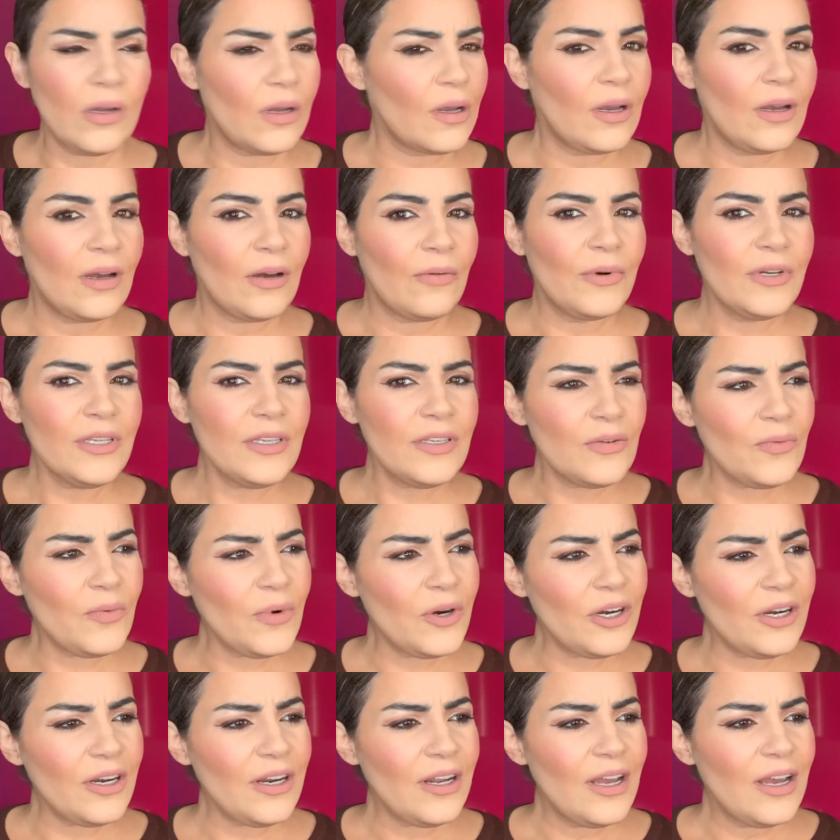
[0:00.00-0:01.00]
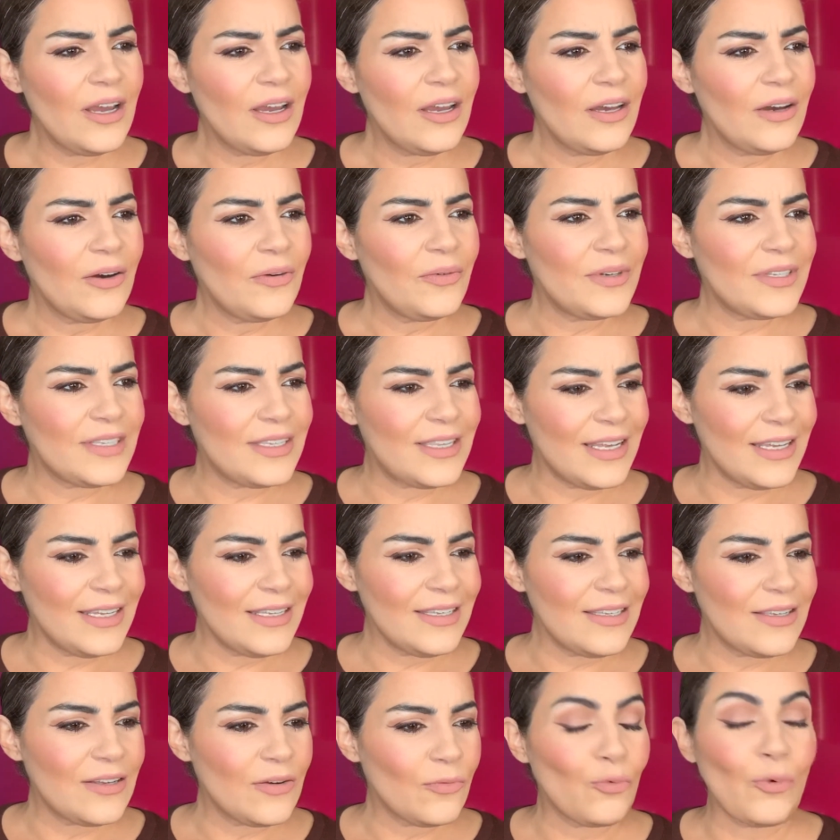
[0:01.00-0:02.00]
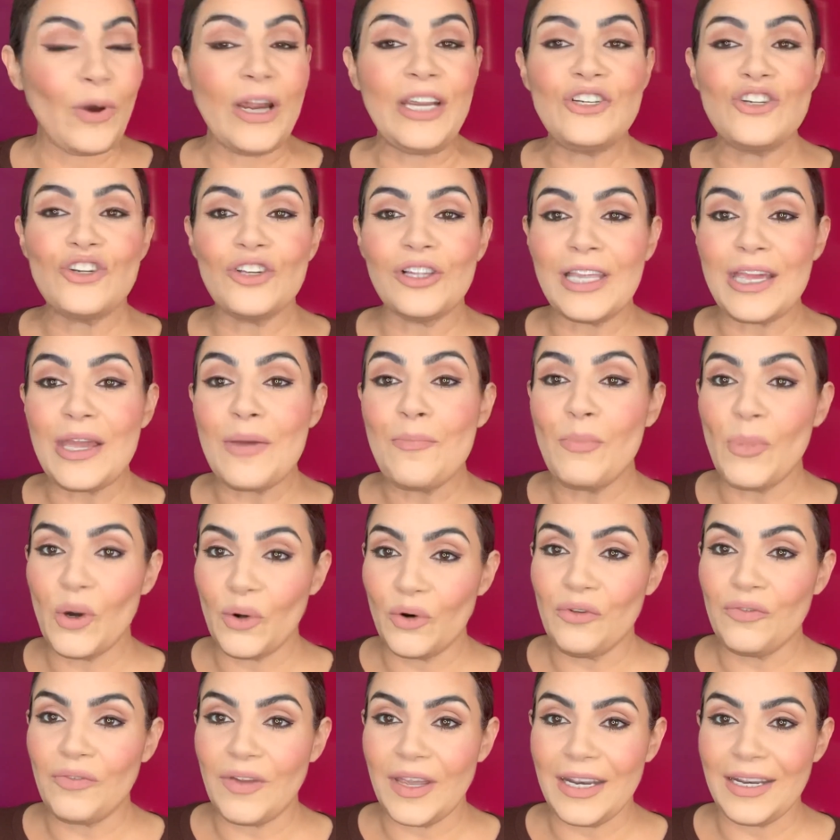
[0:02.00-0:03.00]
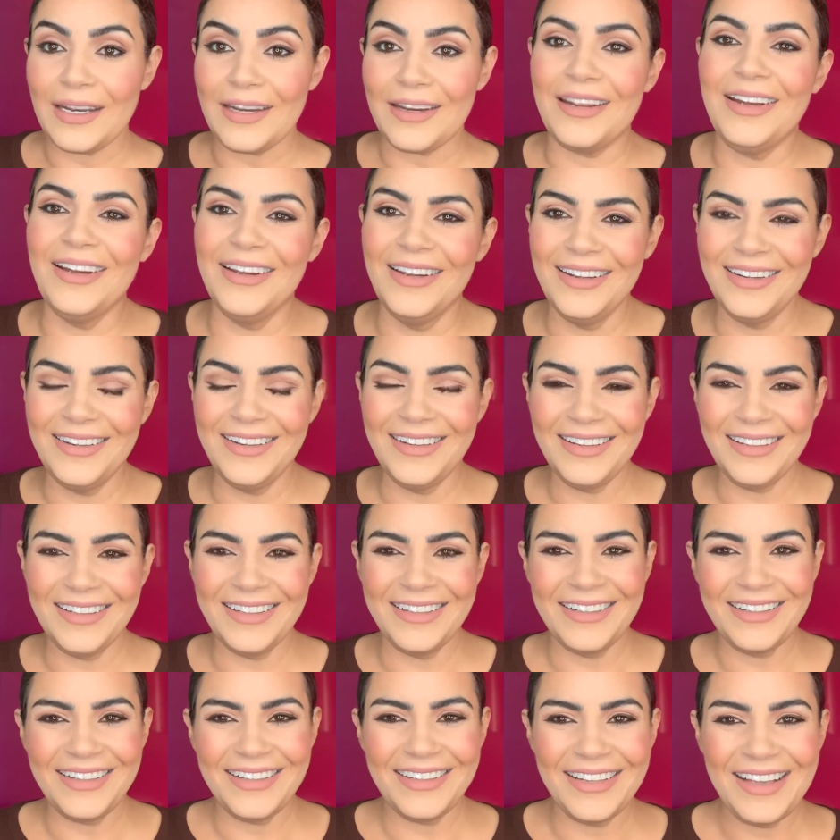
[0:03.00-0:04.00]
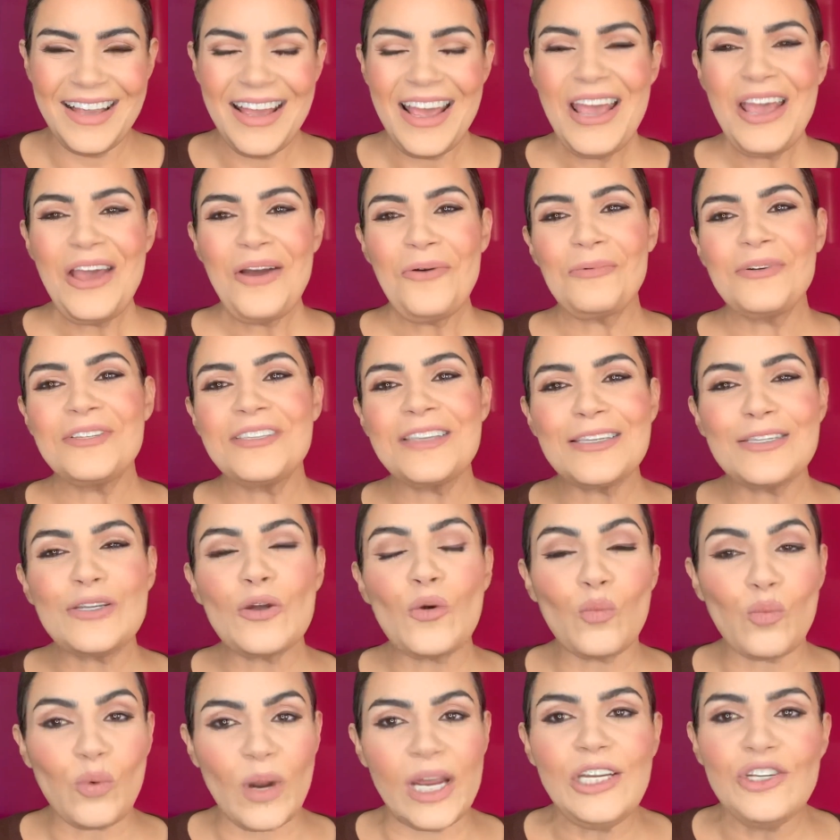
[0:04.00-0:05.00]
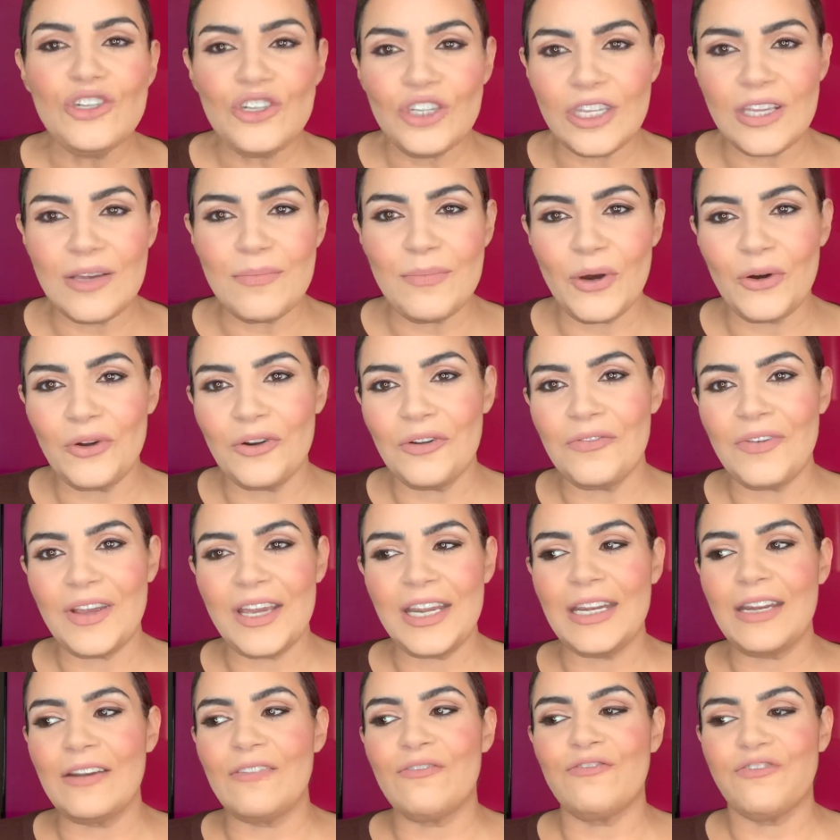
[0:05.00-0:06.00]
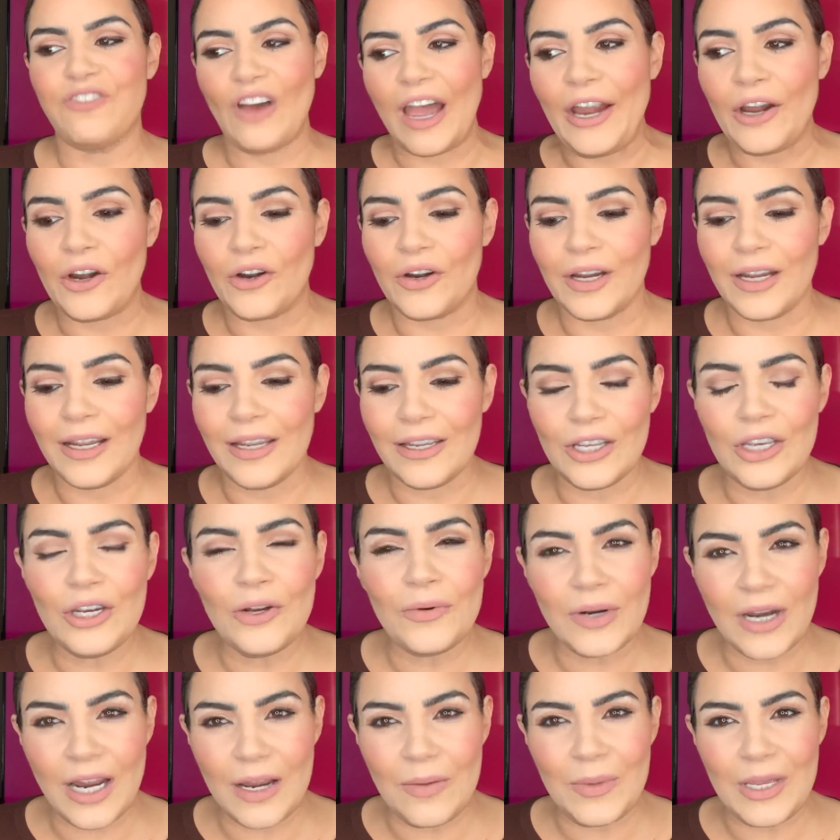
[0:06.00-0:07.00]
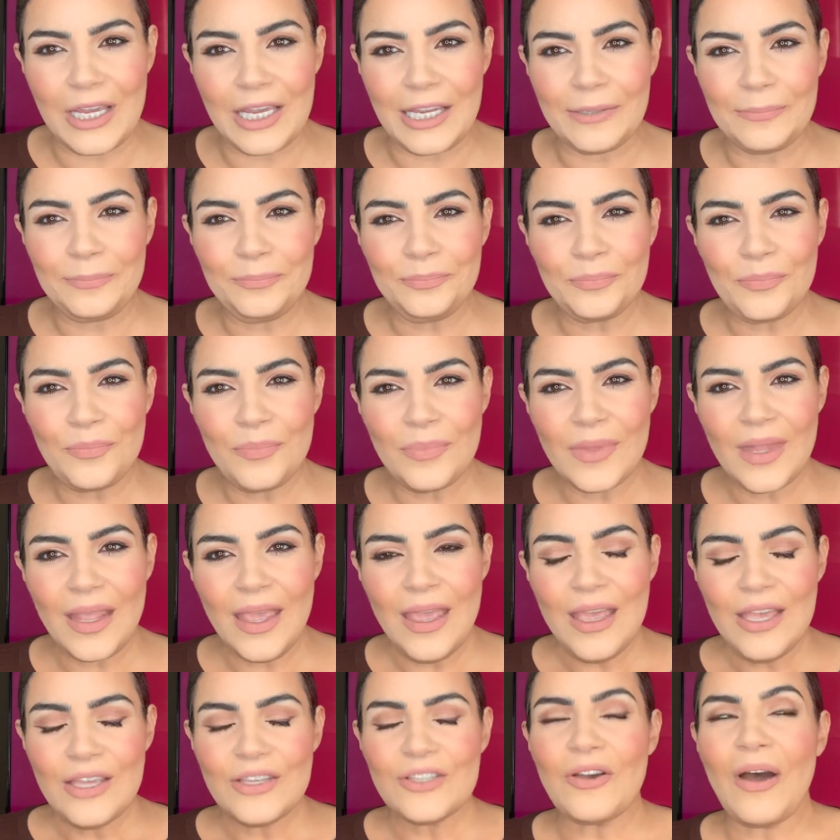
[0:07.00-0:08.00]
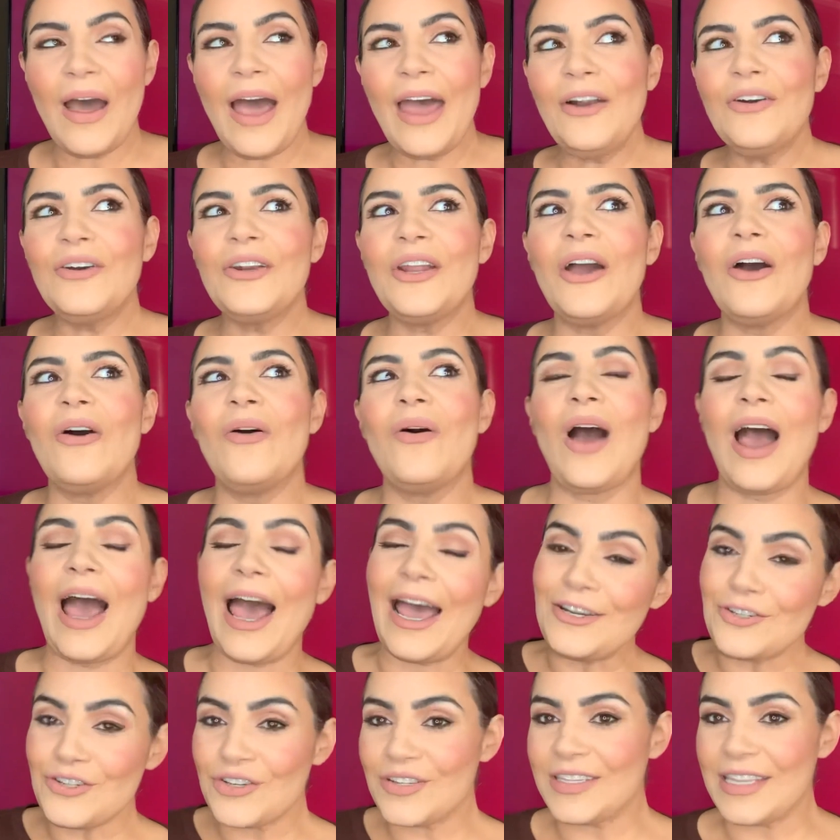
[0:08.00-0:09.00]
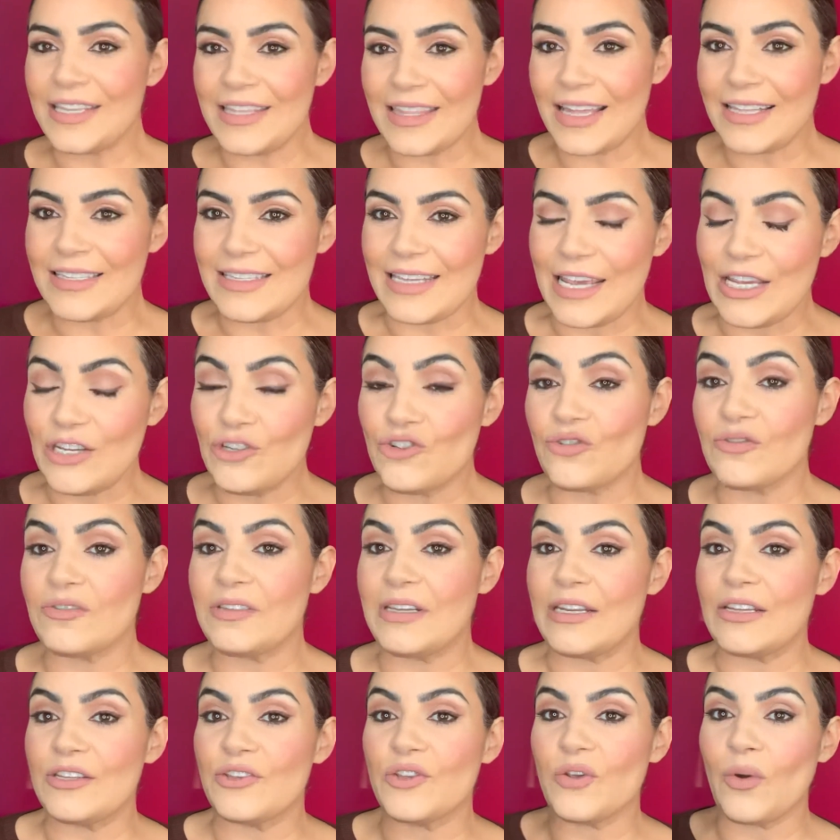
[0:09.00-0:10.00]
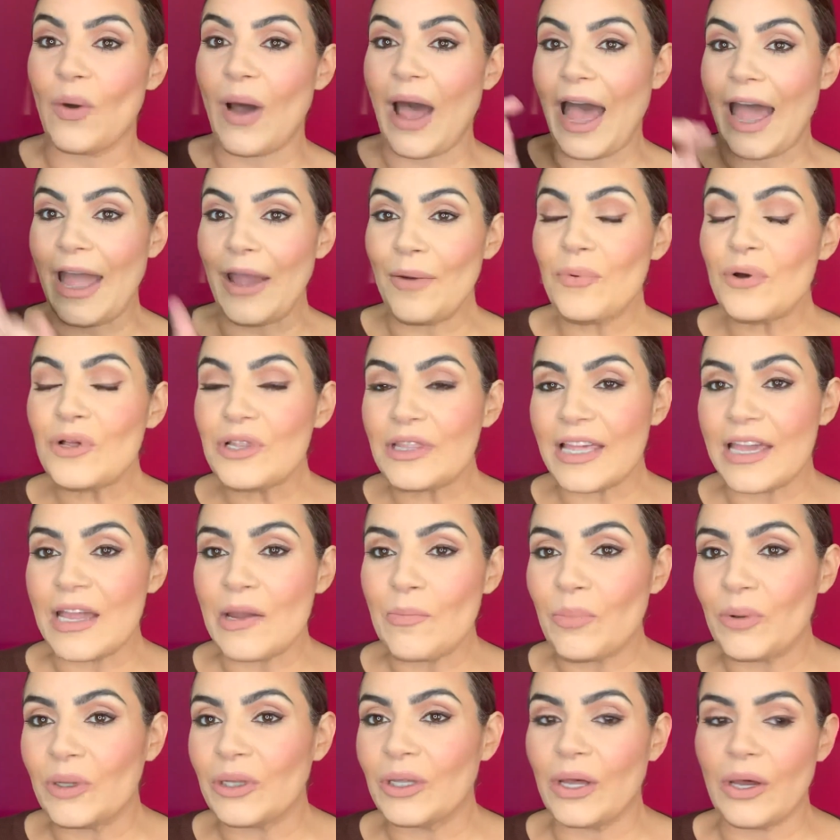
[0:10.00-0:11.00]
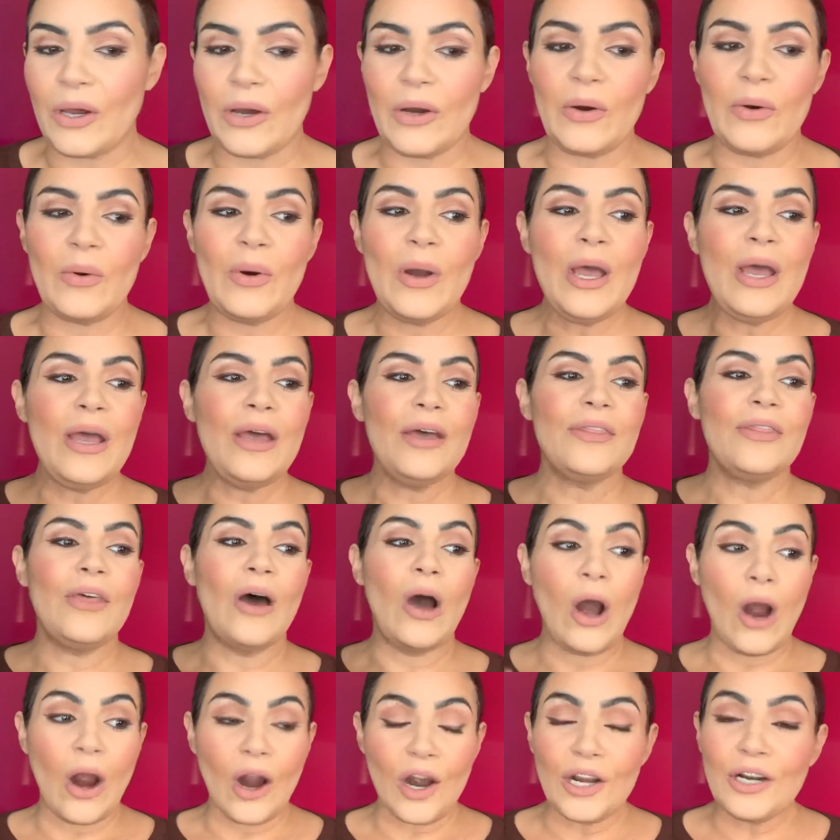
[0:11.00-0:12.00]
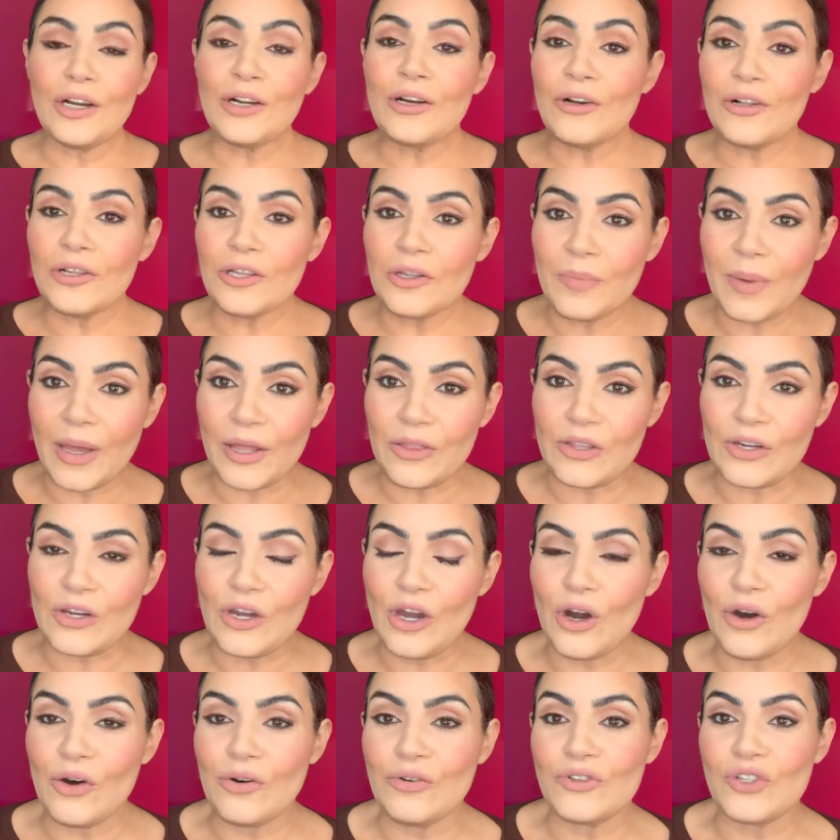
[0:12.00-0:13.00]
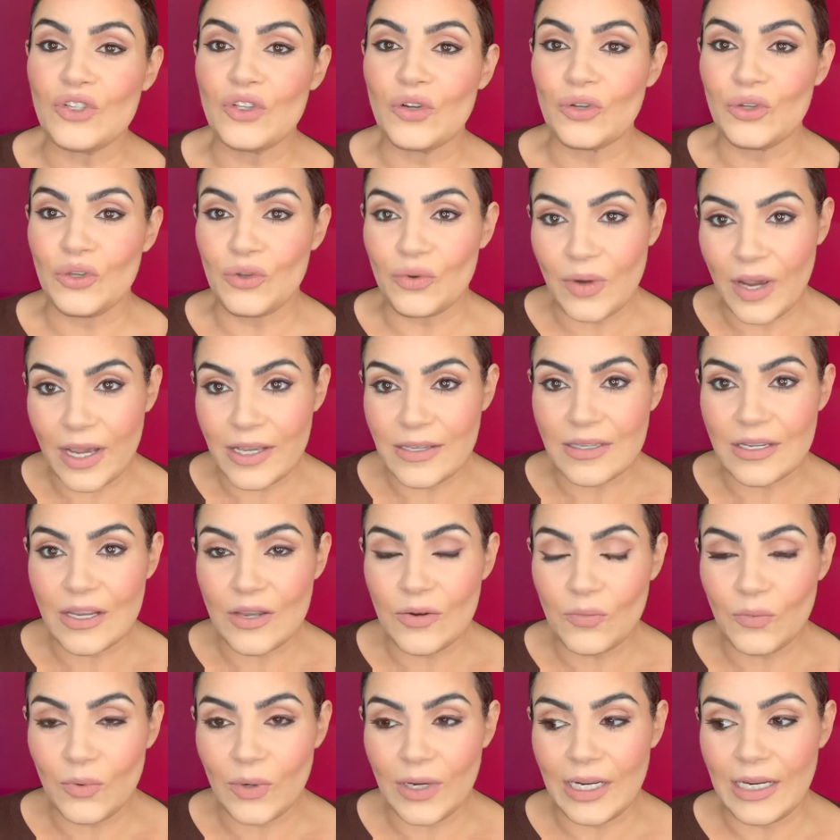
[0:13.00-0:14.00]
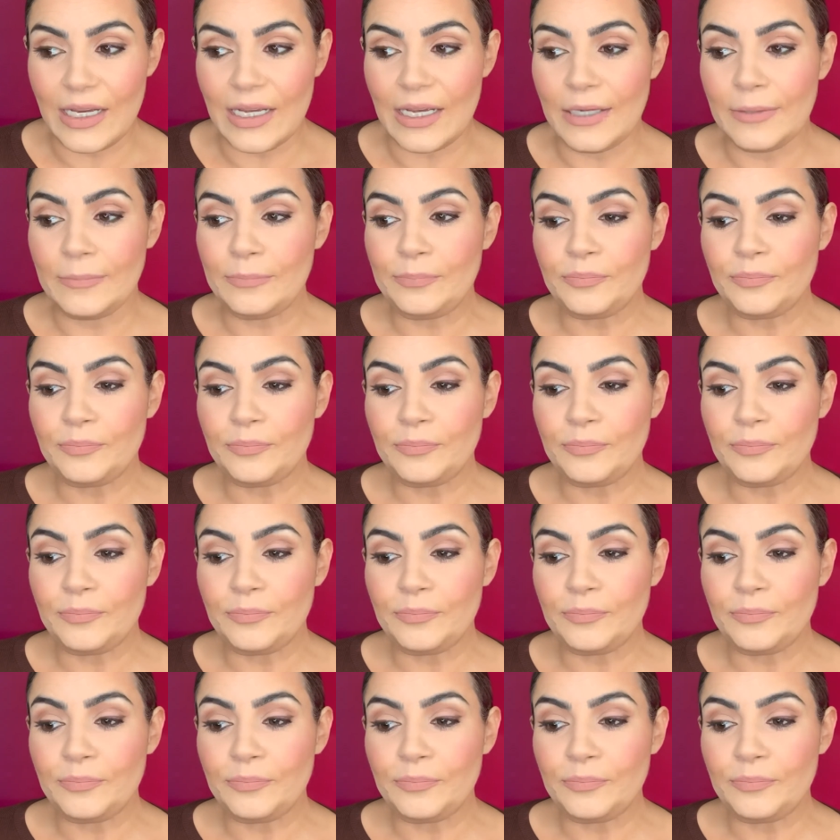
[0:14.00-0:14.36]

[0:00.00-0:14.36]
what's the word? Was this racially motivated? Was this a racially motivated firing? You know what I mean? So I don't know. I just think that's interesting. So I will link below the article about the coach so you guys can read it.